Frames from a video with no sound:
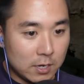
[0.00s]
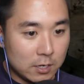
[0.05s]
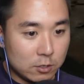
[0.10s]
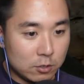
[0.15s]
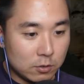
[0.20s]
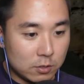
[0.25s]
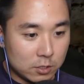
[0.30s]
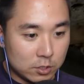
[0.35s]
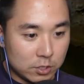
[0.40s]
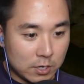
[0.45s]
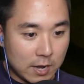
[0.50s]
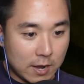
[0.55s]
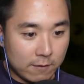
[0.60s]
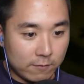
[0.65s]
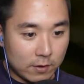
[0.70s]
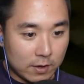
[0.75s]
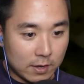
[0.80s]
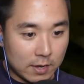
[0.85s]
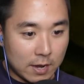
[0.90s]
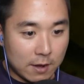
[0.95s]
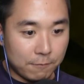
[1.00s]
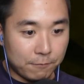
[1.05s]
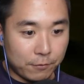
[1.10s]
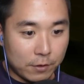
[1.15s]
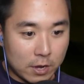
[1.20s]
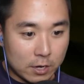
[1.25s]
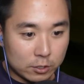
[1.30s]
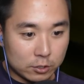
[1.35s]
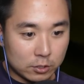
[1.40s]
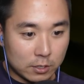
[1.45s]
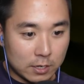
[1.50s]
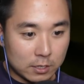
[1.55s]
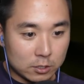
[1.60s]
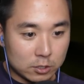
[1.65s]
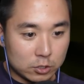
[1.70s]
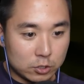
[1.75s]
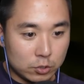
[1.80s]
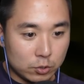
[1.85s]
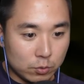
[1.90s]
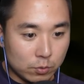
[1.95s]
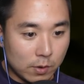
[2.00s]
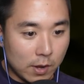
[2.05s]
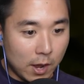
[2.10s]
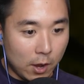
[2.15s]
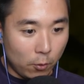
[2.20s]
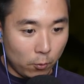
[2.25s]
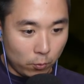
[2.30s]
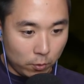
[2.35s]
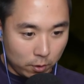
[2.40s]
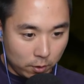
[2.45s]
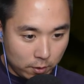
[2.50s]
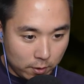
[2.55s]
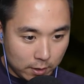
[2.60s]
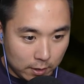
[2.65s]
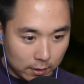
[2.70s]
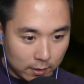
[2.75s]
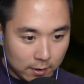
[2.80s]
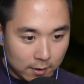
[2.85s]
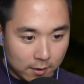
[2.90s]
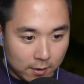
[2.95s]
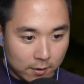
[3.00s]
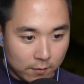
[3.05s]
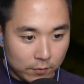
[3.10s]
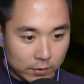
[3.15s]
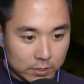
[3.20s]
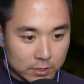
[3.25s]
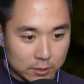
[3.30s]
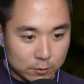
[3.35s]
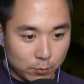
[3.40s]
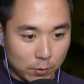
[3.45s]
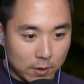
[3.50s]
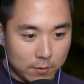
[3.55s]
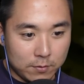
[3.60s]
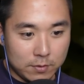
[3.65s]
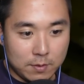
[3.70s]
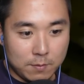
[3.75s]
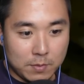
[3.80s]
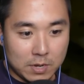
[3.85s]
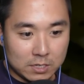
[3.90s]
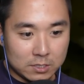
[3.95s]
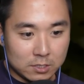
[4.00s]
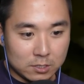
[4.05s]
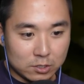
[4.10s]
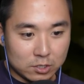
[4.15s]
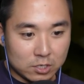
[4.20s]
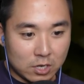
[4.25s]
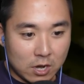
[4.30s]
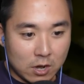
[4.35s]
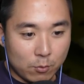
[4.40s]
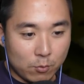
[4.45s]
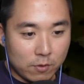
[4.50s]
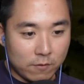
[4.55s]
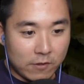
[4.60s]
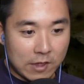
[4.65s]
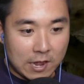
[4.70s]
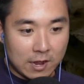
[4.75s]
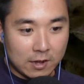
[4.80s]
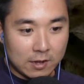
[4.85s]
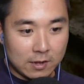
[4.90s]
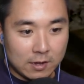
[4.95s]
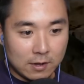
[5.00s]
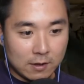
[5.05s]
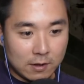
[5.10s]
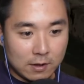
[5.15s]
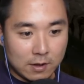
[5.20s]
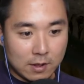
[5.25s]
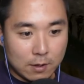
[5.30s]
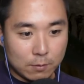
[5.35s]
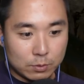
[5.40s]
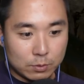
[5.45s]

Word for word: Into the shaft. I got flashlights. Do not worry. This is probably the messiest start we've had in an